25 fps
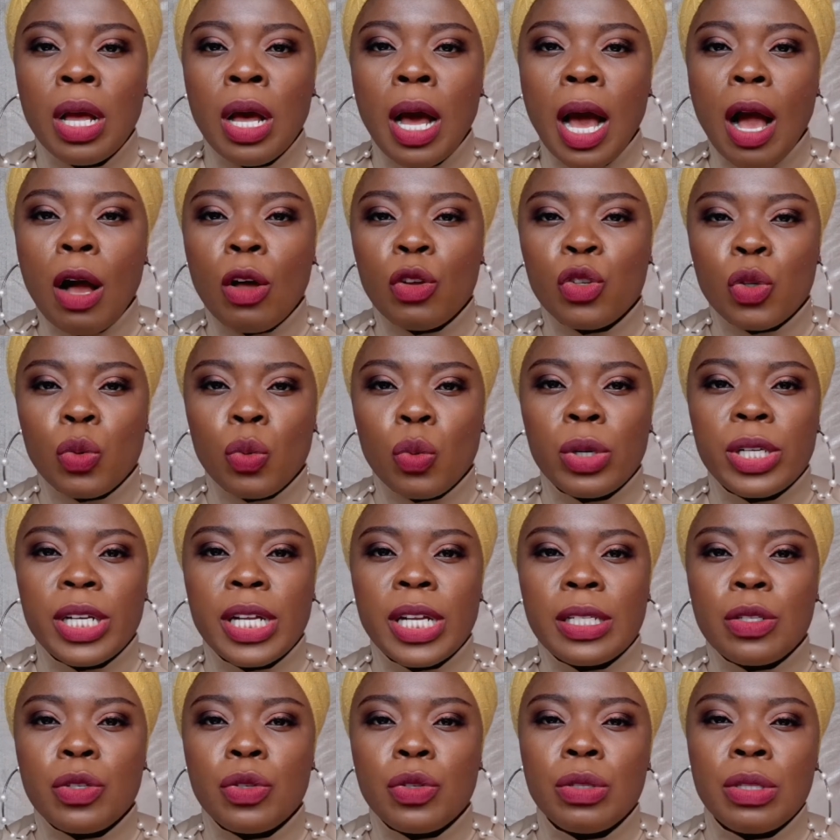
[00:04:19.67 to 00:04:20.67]
I also
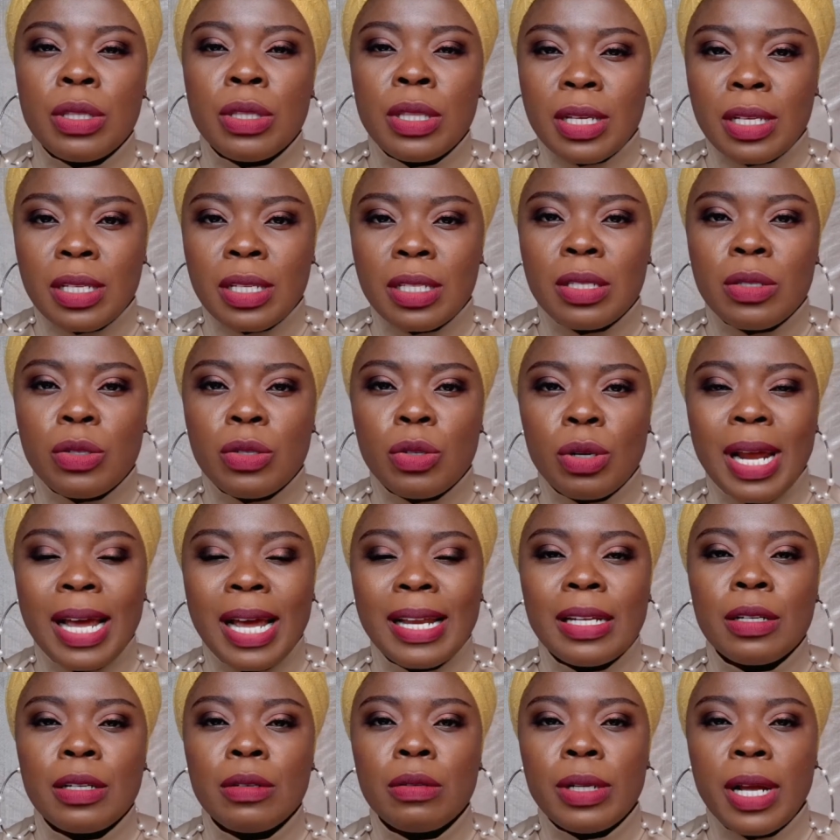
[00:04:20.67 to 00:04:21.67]
wanted this so that
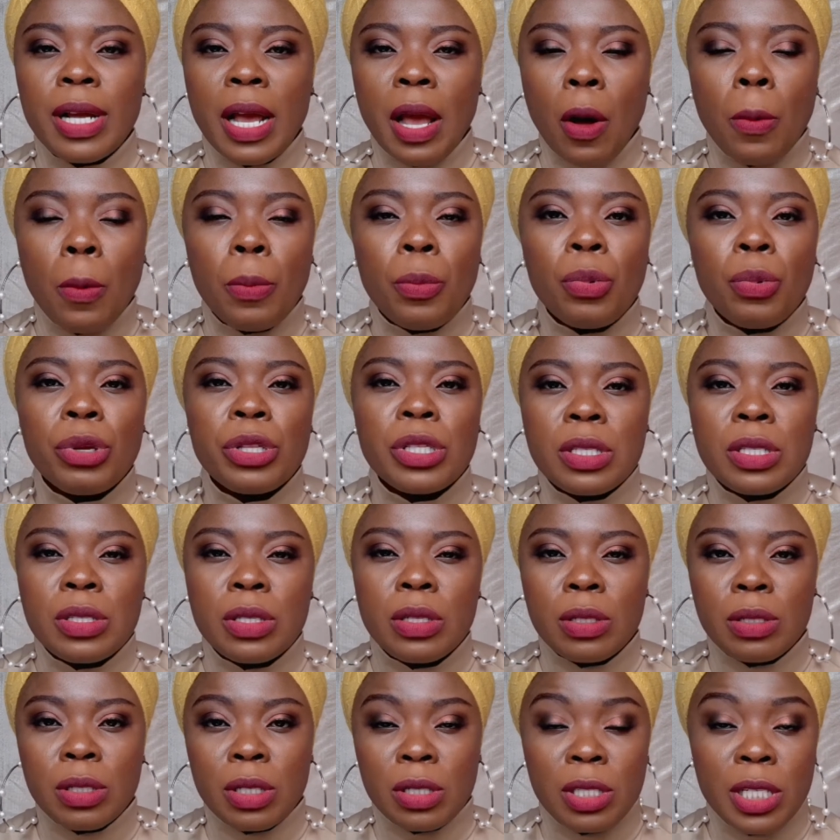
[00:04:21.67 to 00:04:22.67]
it could help
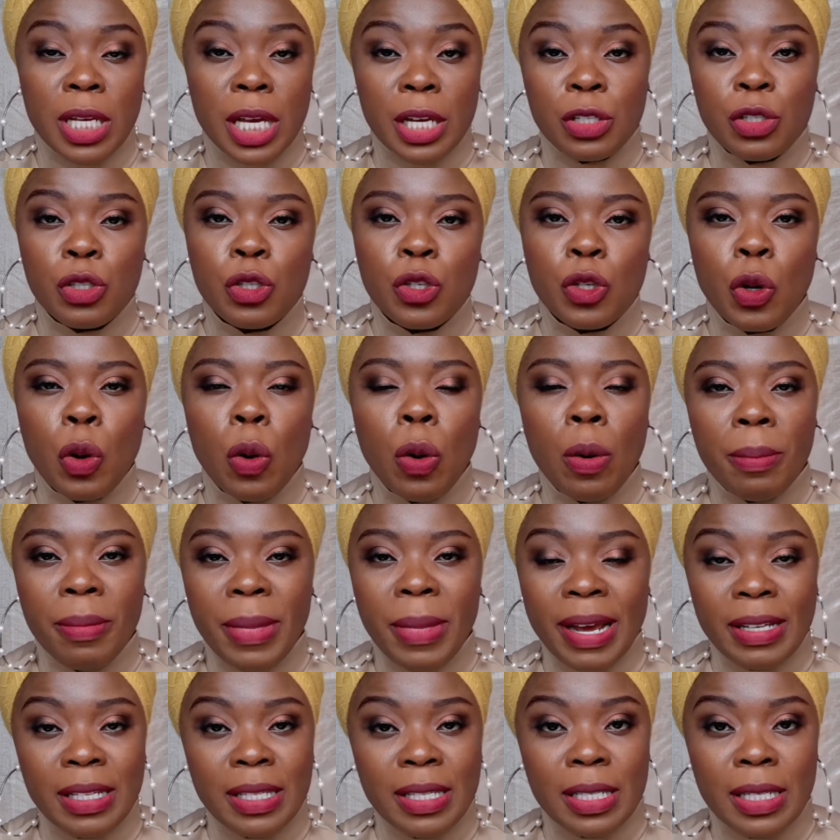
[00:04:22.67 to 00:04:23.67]
with the texture on
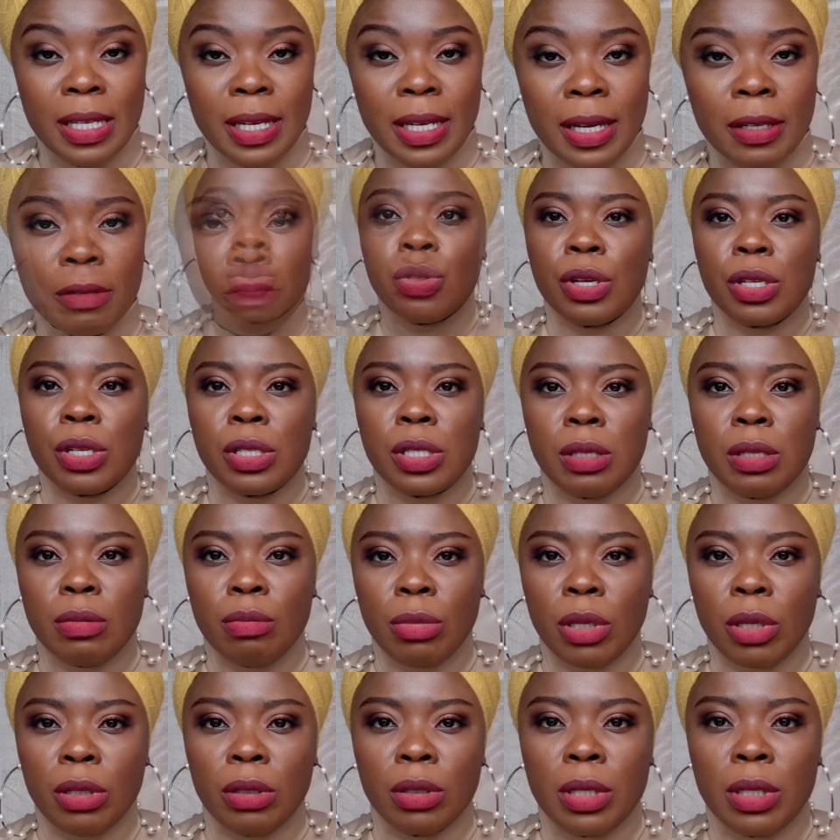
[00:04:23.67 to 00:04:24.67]
my skin. 30
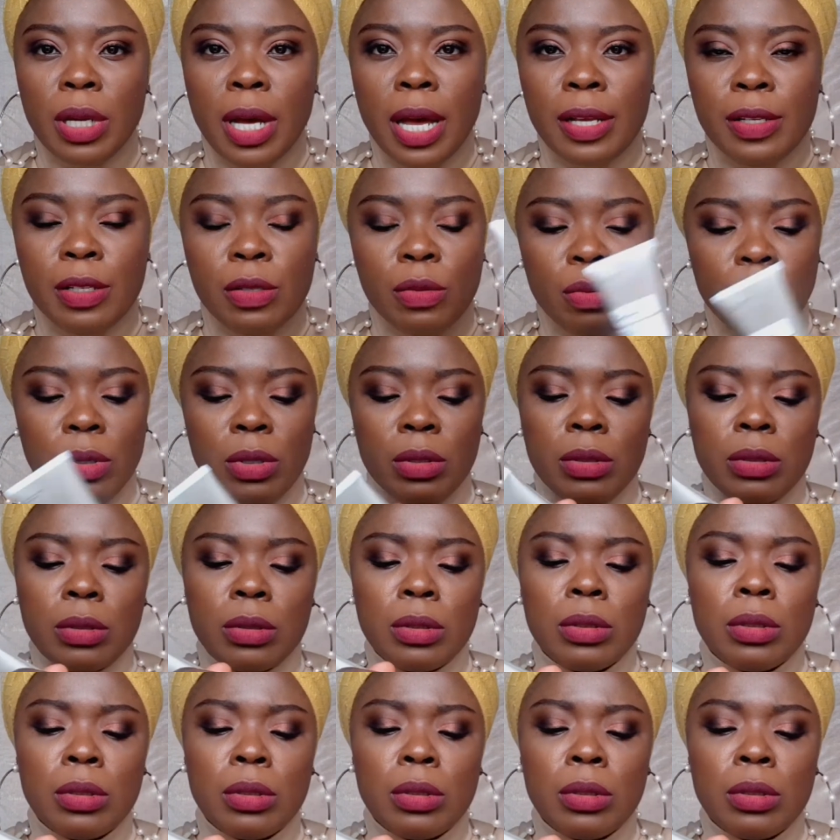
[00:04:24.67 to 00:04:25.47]
ml as well.